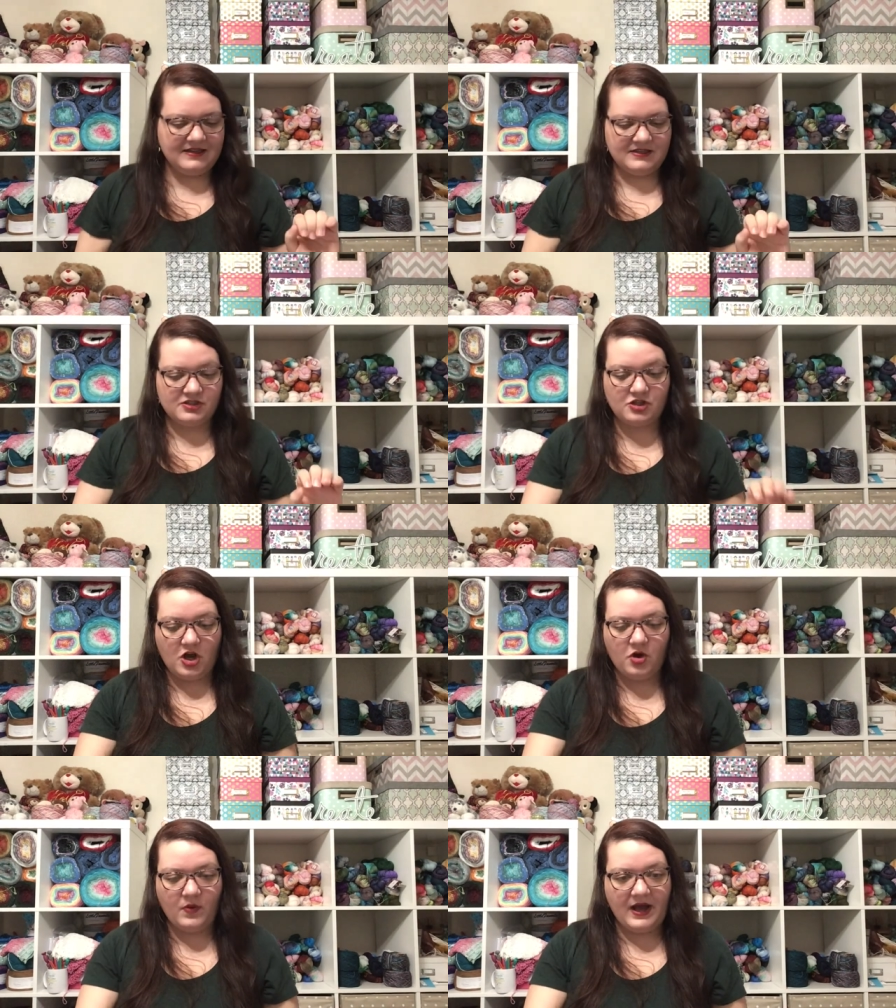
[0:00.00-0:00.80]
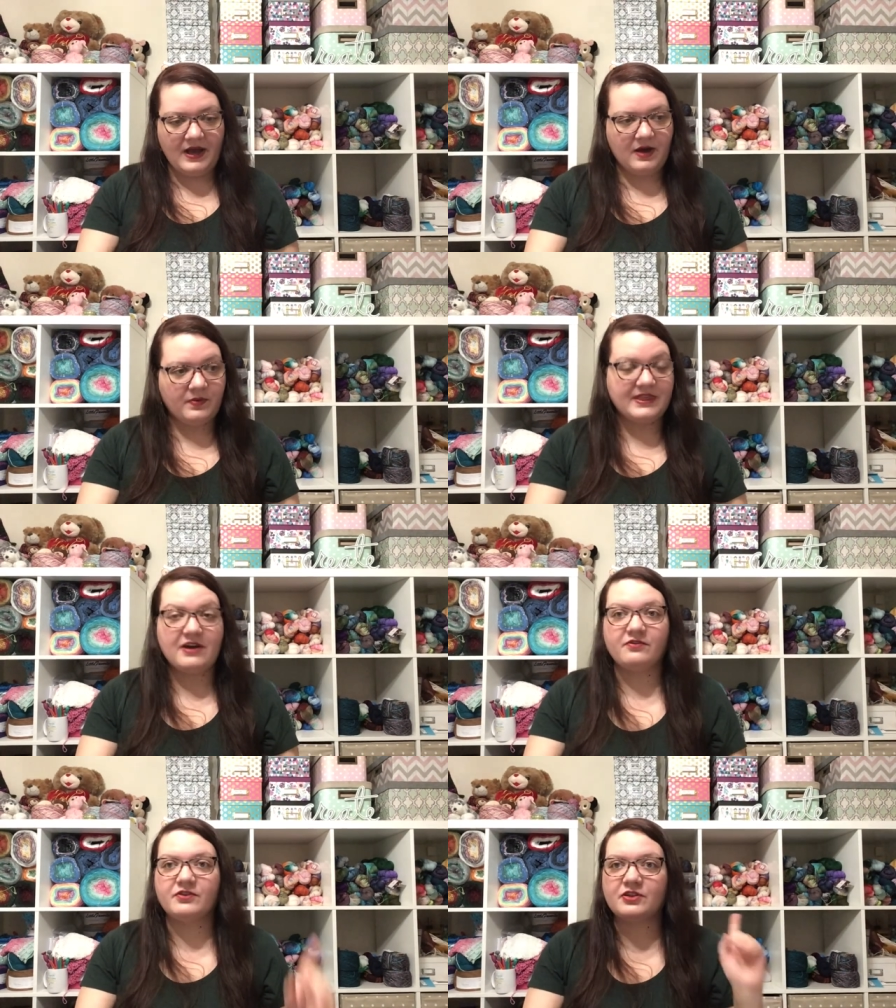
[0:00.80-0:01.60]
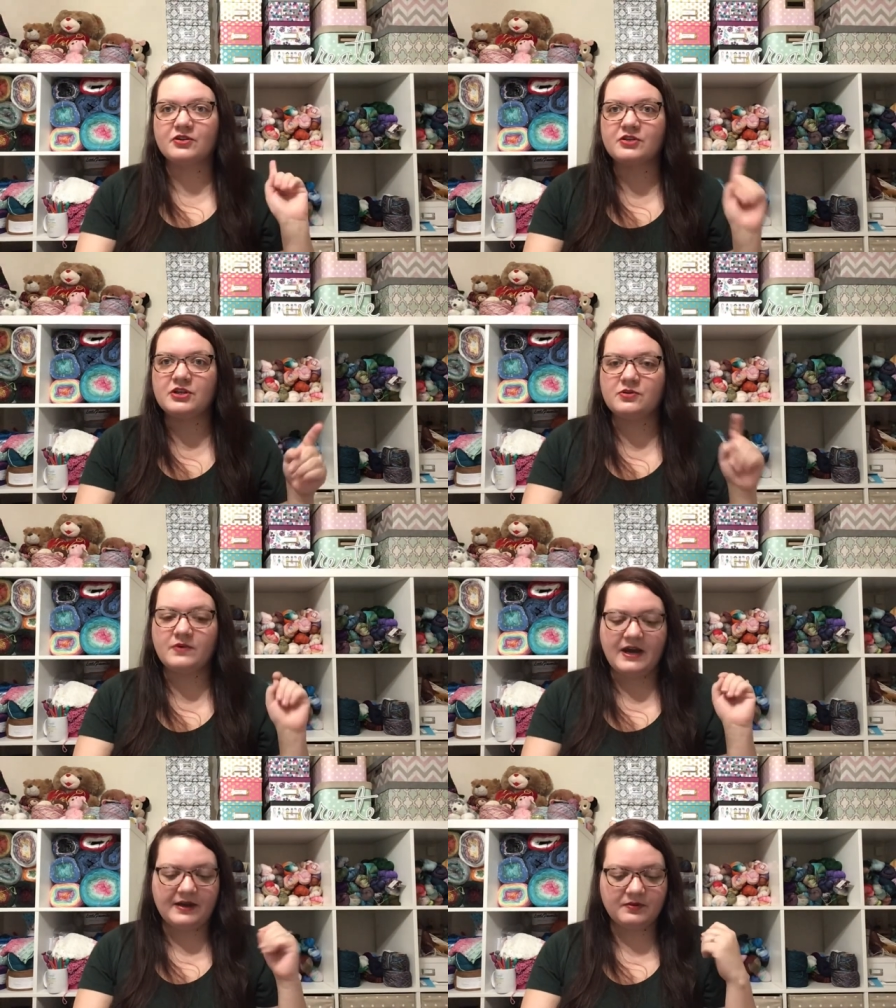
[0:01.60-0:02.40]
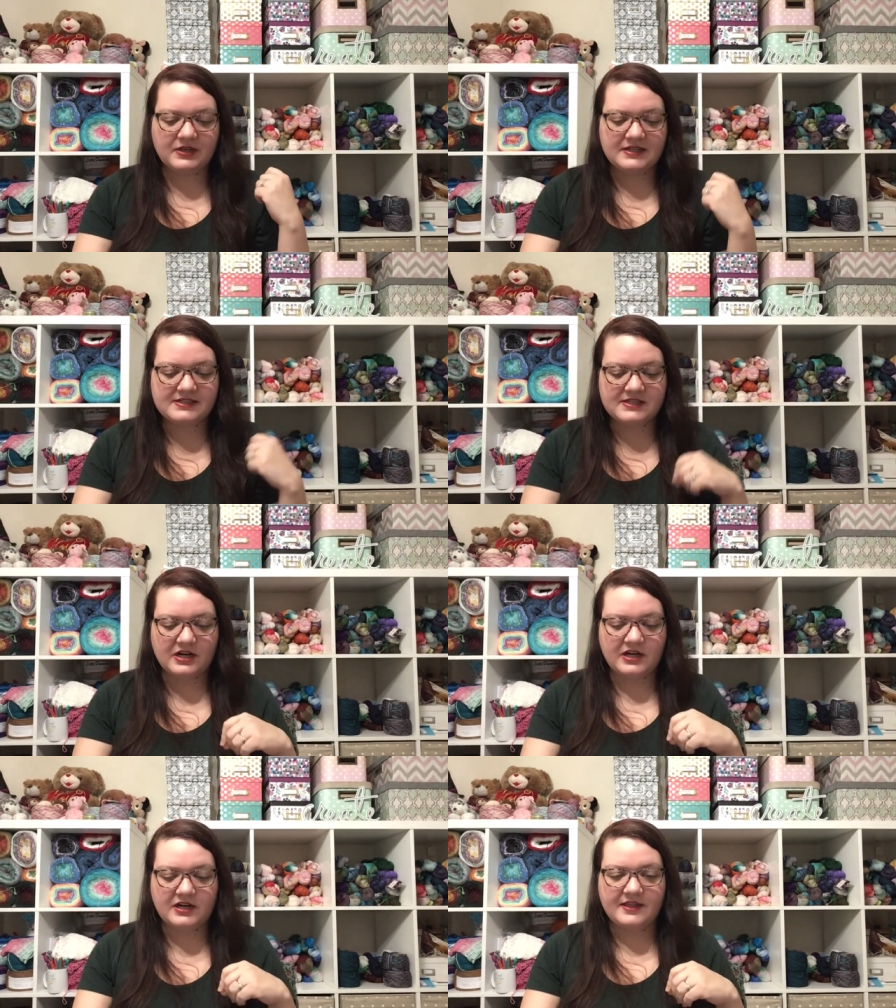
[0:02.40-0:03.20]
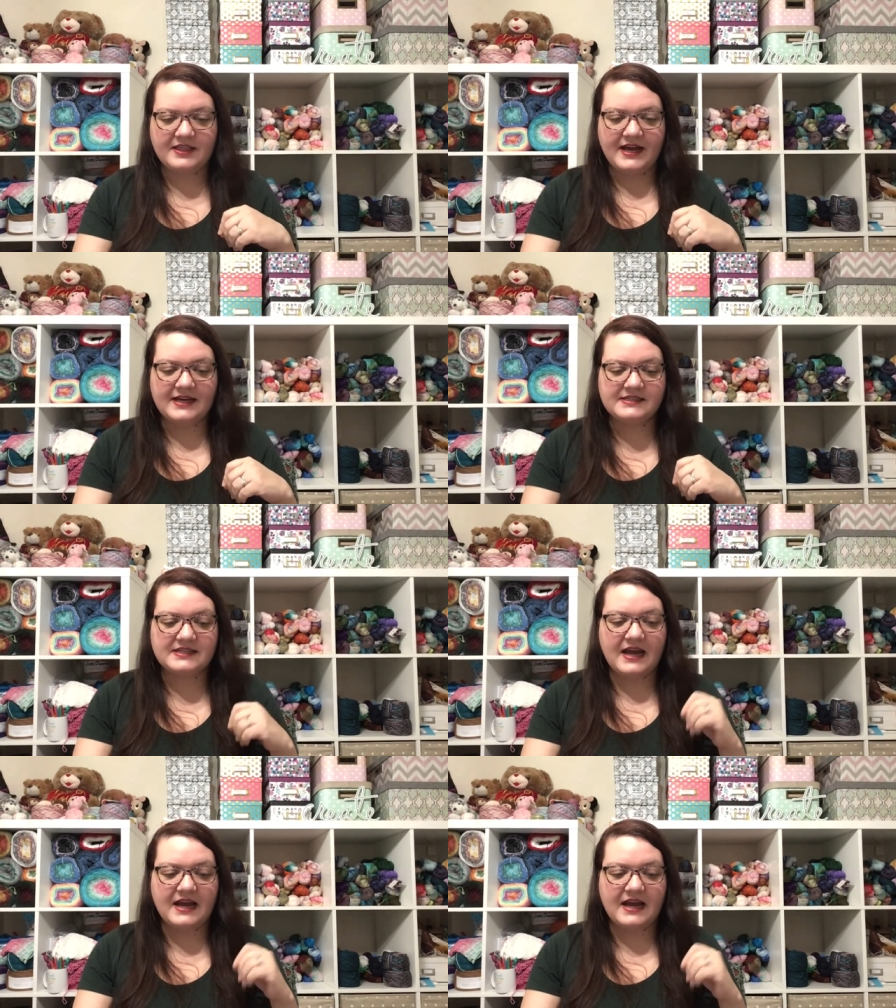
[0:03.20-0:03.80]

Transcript: So uh, without further ado, I will get started on that.